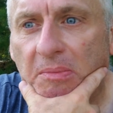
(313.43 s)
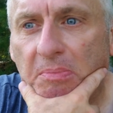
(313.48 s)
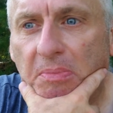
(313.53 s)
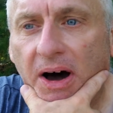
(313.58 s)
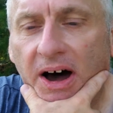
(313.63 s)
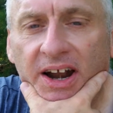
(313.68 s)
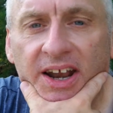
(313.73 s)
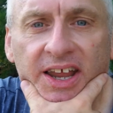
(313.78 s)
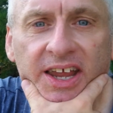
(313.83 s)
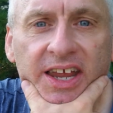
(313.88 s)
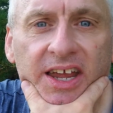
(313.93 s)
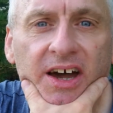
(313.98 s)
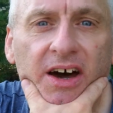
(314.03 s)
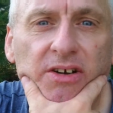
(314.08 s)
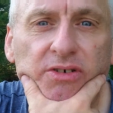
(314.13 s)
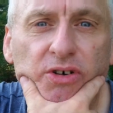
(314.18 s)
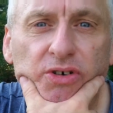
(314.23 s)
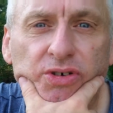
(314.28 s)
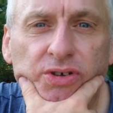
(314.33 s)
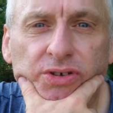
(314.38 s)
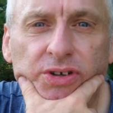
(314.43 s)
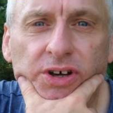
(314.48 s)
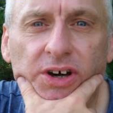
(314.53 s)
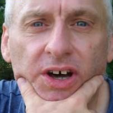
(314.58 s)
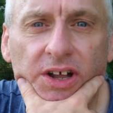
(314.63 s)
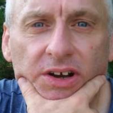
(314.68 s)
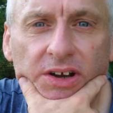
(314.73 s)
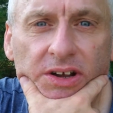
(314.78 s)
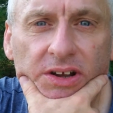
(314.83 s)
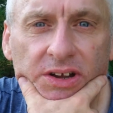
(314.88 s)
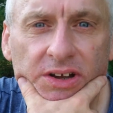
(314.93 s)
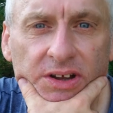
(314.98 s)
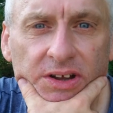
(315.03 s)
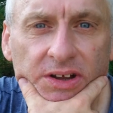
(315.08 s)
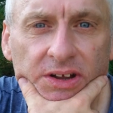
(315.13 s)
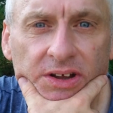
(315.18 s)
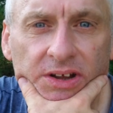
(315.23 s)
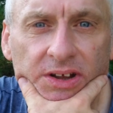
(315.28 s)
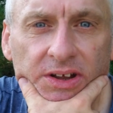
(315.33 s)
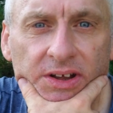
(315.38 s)
But he understood,
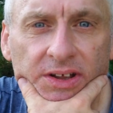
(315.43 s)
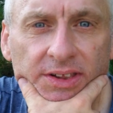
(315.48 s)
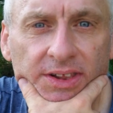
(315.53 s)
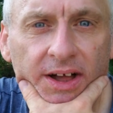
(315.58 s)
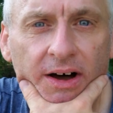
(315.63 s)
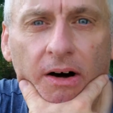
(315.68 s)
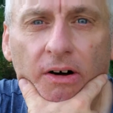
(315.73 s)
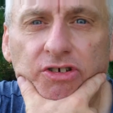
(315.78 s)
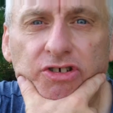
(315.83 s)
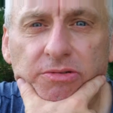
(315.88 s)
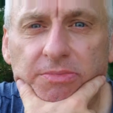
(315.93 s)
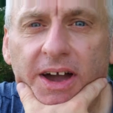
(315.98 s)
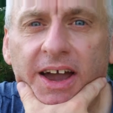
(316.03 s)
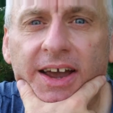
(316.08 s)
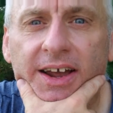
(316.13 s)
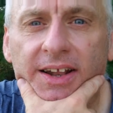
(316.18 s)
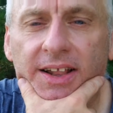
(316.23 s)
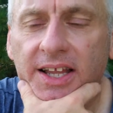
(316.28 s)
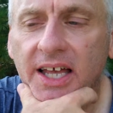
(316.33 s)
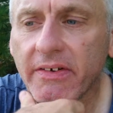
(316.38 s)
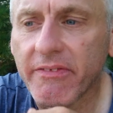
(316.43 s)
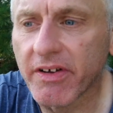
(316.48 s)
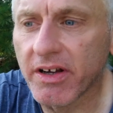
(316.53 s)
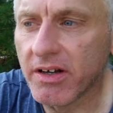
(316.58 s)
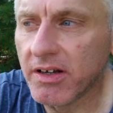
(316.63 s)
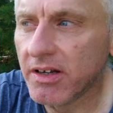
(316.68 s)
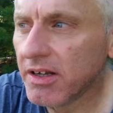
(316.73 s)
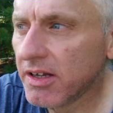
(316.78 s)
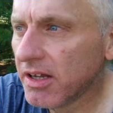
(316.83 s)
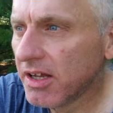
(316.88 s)
as long as you're making a living.